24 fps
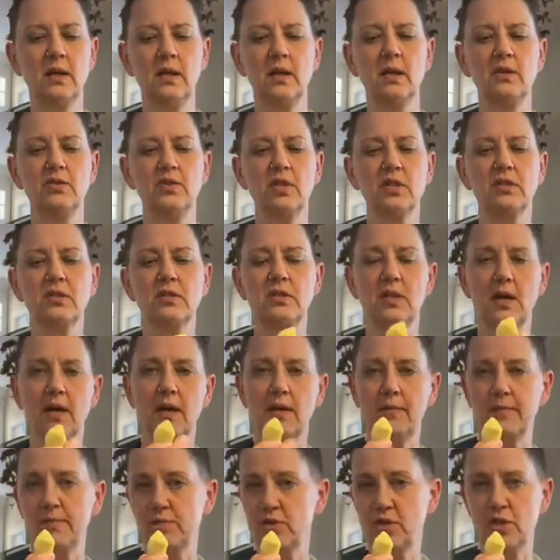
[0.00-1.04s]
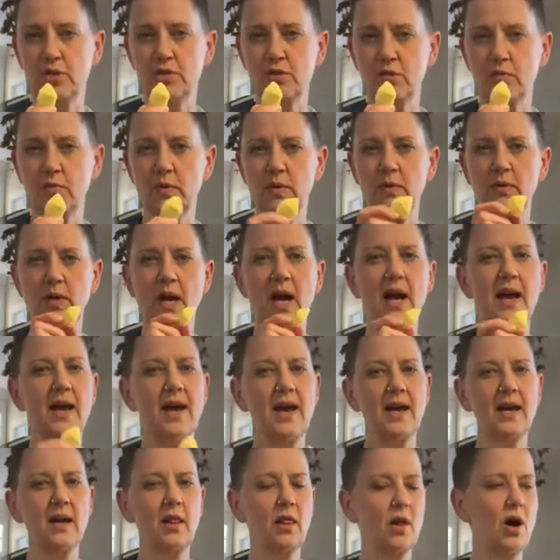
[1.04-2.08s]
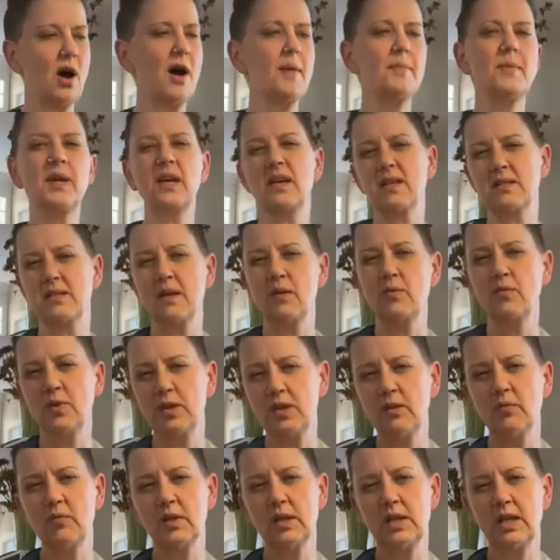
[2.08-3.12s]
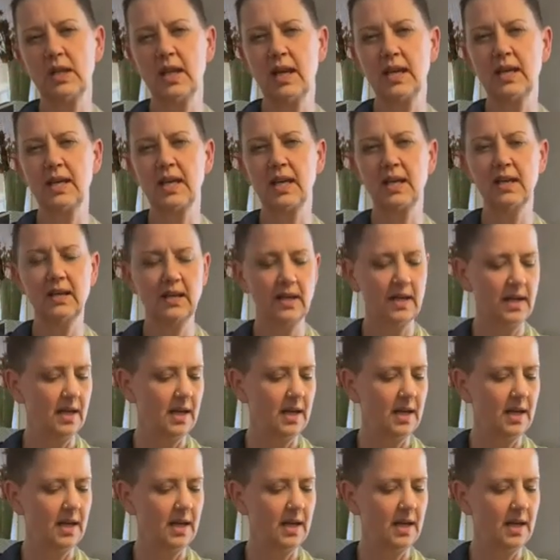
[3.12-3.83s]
just ginger root. I add a lot because I really, really like it.